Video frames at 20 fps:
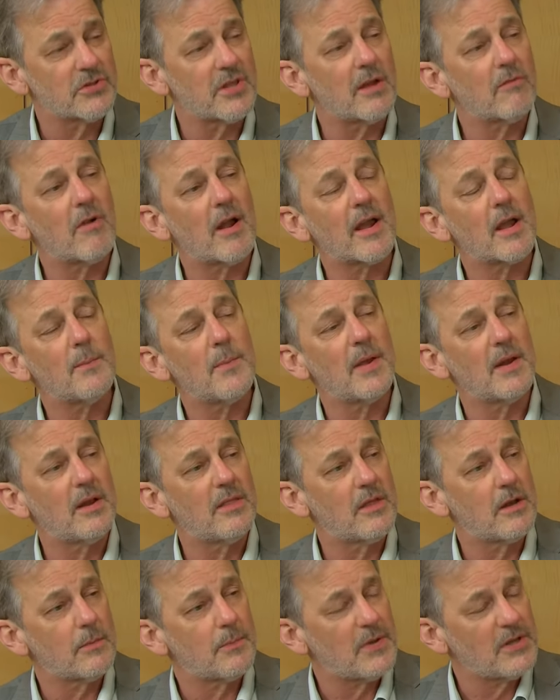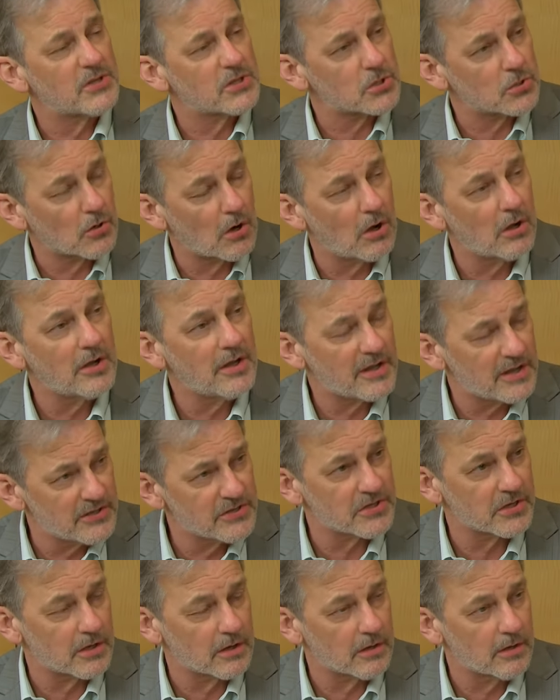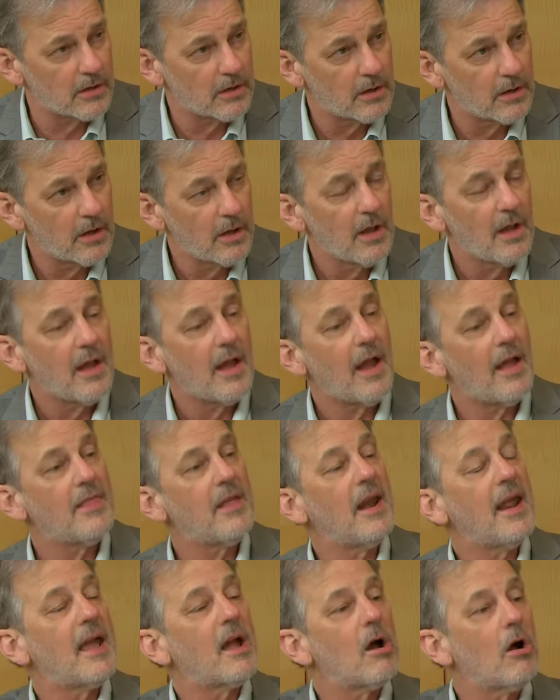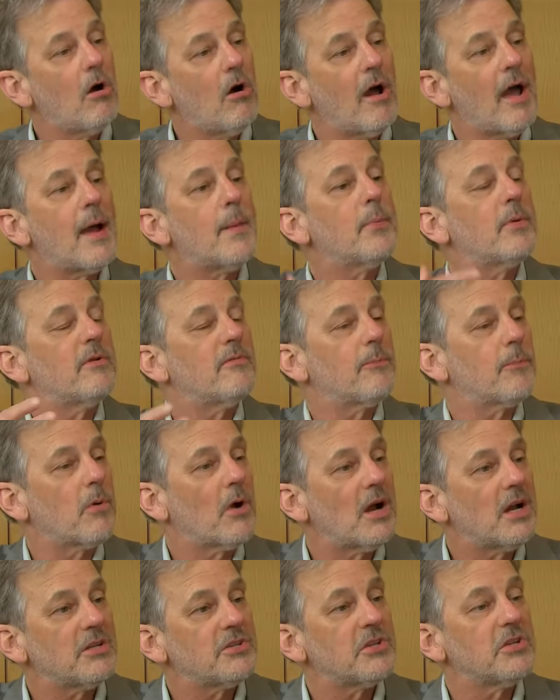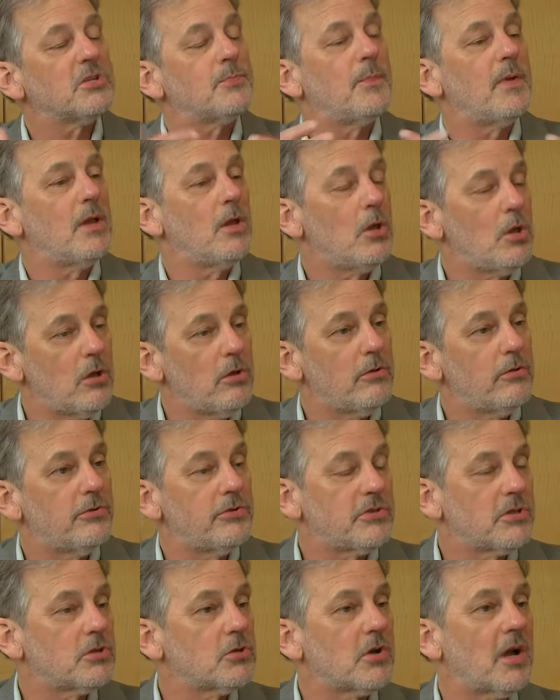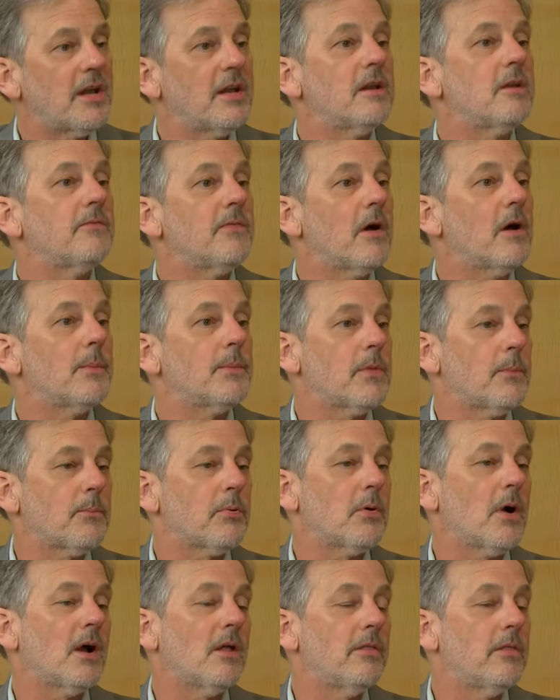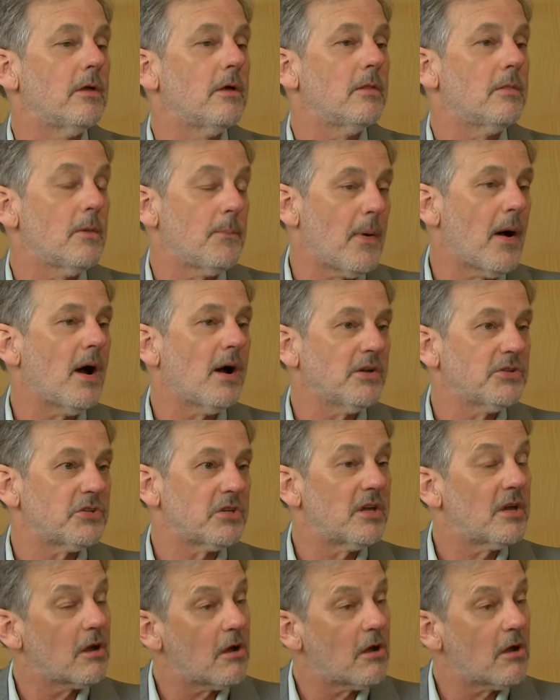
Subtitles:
They recommended that it be strongly considered and that a collaborative process be used to try to develop the policy.